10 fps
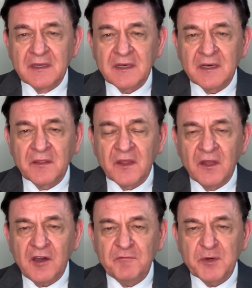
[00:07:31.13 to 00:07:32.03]
The
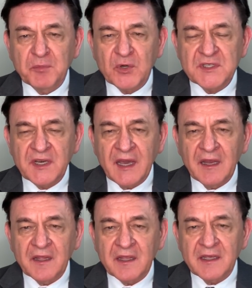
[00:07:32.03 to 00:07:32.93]
law of
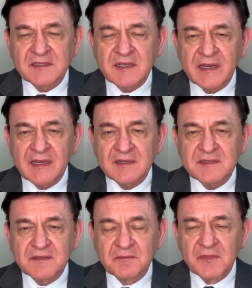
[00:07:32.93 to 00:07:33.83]
proportionality
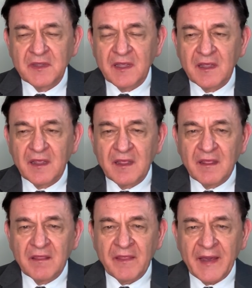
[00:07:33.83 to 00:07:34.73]
says
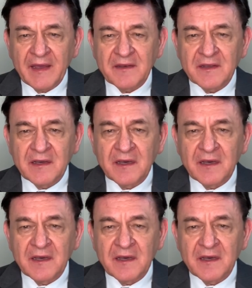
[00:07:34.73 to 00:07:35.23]
that